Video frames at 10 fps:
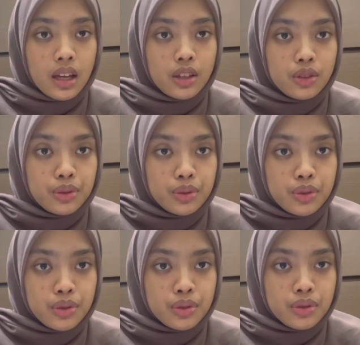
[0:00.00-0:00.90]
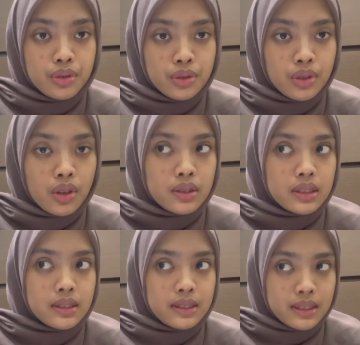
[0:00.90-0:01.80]
you should not
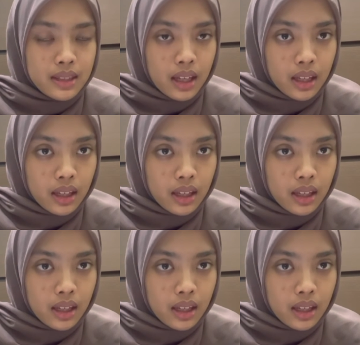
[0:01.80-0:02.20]
take